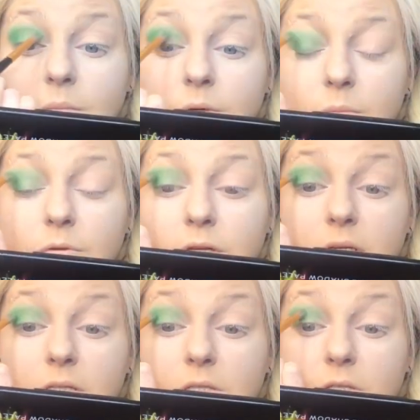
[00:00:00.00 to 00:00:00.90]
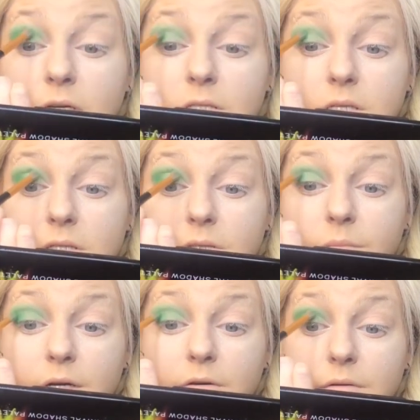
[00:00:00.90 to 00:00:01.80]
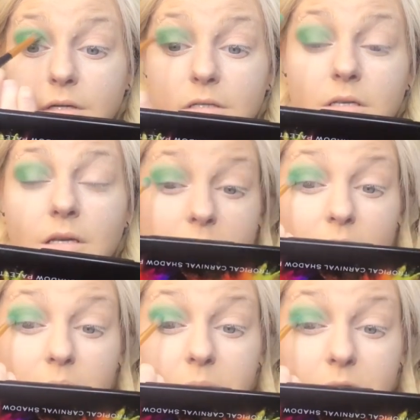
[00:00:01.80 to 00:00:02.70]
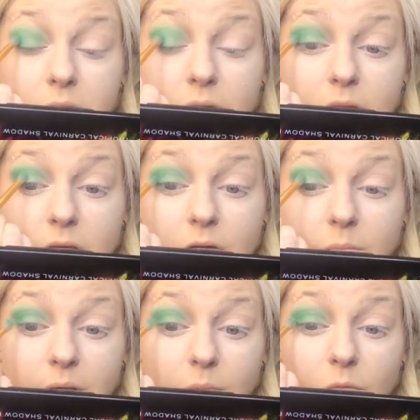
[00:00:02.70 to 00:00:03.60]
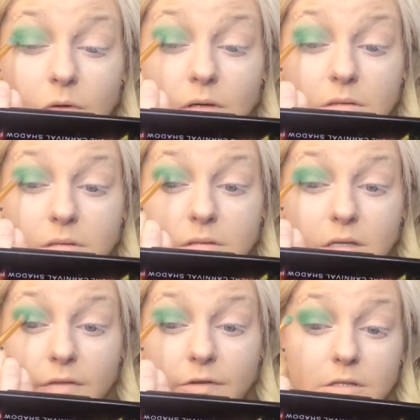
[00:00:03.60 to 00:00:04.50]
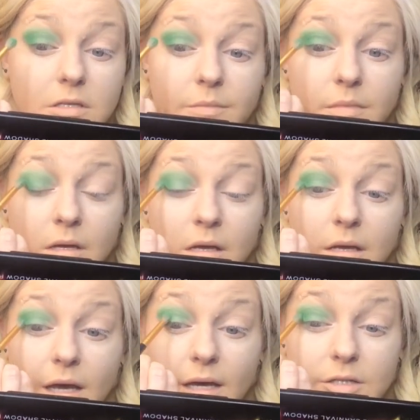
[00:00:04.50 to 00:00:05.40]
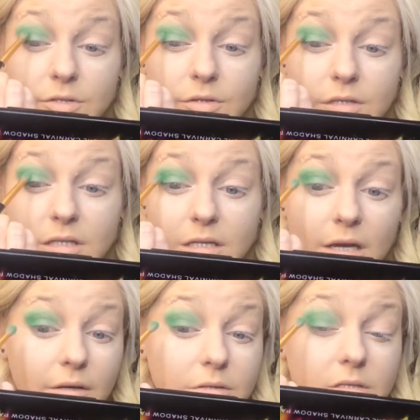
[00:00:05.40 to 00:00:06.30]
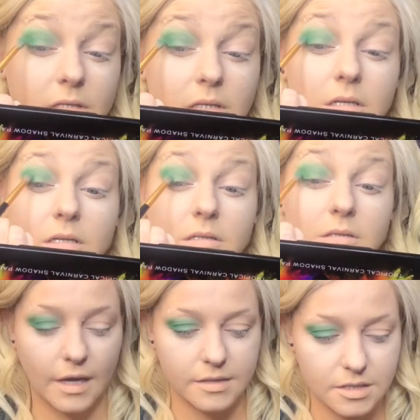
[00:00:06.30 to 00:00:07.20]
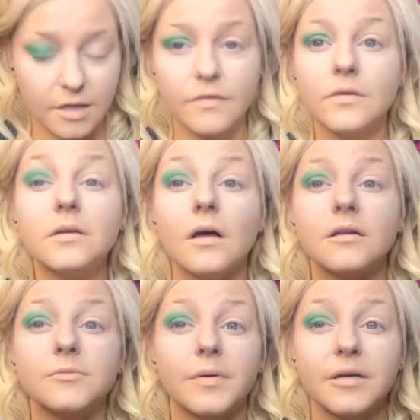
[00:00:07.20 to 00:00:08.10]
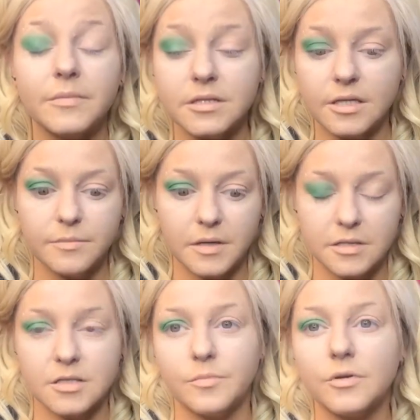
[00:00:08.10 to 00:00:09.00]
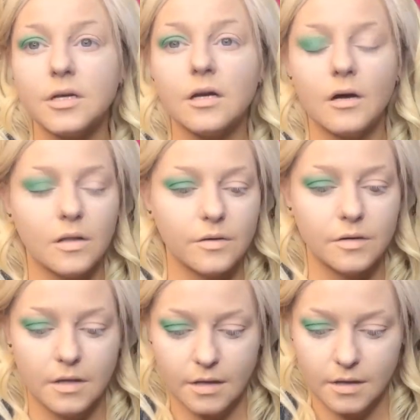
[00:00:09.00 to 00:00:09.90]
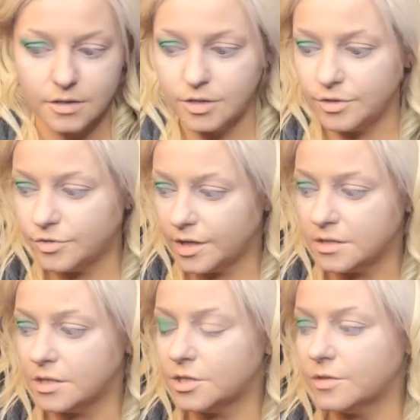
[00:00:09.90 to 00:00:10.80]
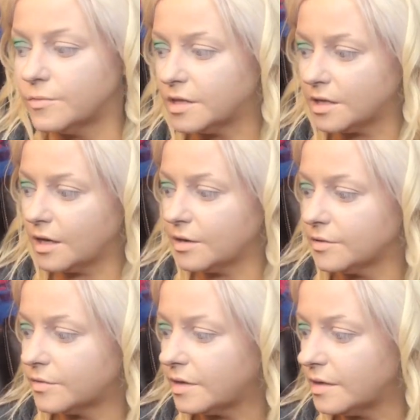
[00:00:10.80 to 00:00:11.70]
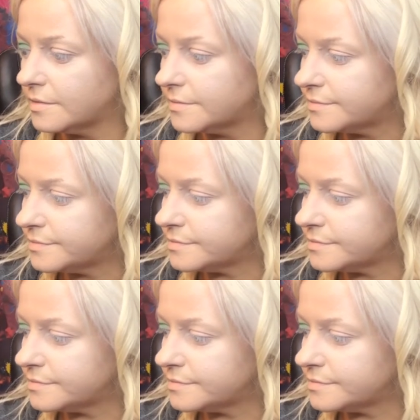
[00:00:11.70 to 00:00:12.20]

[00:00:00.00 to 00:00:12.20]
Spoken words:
I'm gonna blend it just into my crease. Just gotta build it a little bit more, give it some extra TLC. Yeah, it's definitely not as pigmented, but it's a pretty color to transition with the other green.